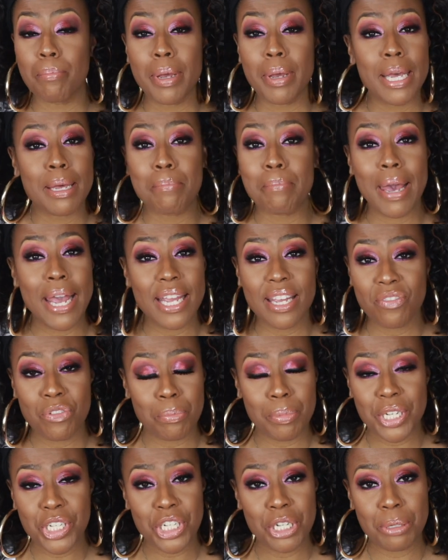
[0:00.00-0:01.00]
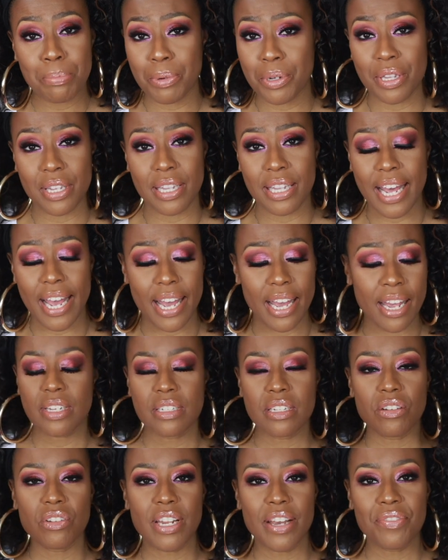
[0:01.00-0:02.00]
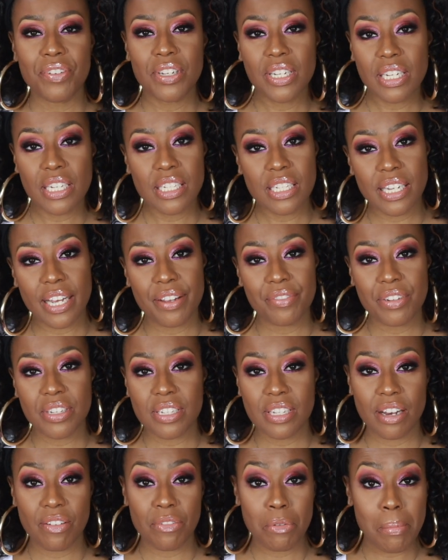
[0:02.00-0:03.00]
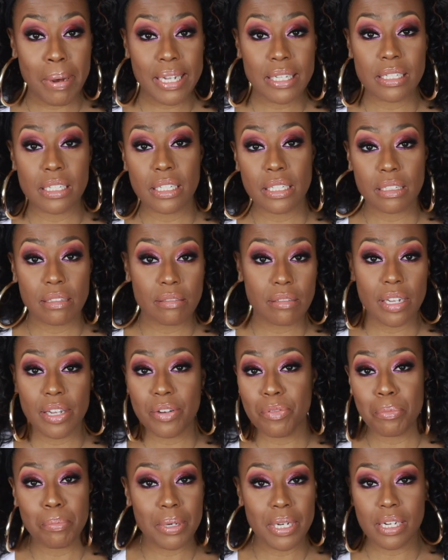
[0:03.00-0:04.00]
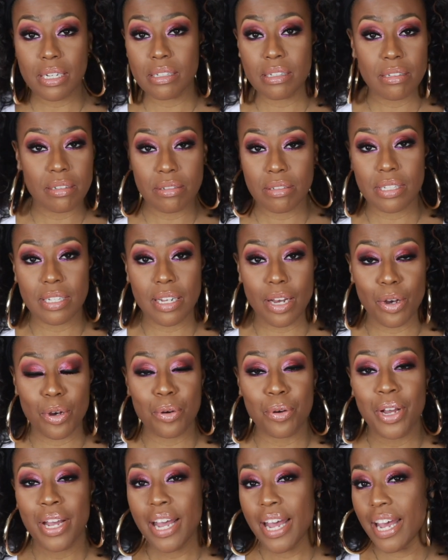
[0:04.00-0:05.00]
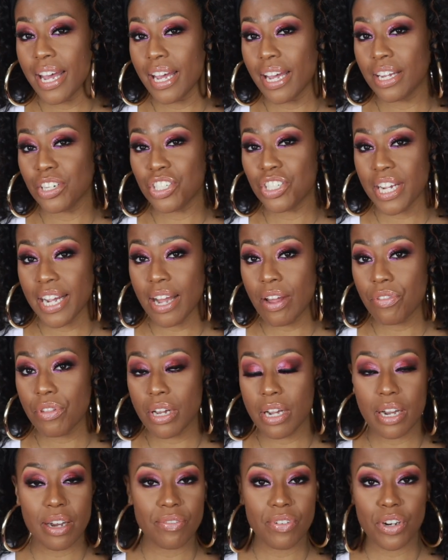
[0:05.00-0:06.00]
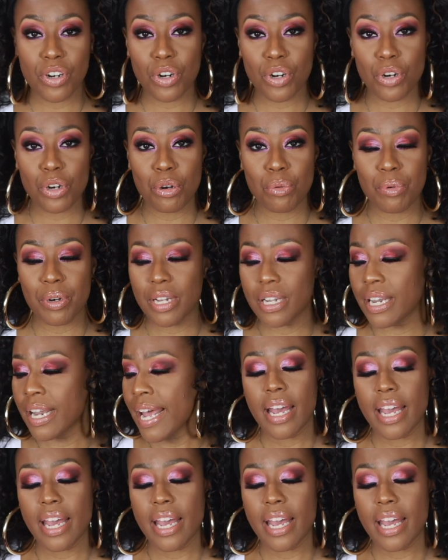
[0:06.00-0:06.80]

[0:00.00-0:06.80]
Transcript: it may even be cheaper than that. So definitely save yourself about ten, eleven bucks or so and check out the CoverGirl one.